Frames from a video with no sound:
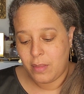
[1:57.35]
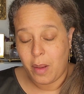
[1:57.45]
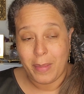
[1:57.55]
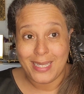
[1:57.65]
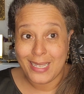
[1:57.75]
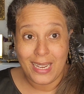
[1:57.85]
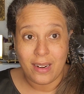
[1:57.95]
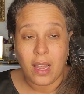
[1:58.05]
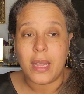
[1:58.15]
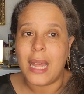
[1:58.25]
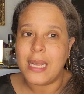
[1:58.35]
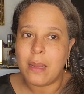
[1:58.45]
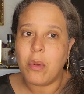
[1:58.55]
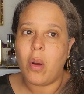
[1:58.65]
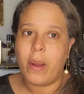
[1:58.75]
on my skin unless
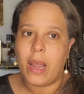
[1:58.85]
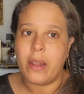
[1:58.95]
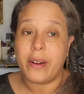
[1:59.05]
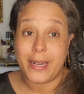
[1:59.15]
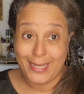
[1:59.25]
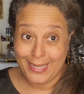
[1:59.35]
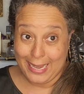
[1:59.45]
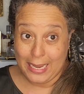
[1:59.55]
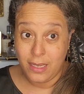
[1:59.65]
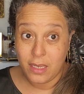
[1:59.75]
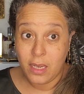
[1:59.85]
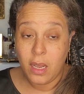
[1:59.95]
I'm going on on a date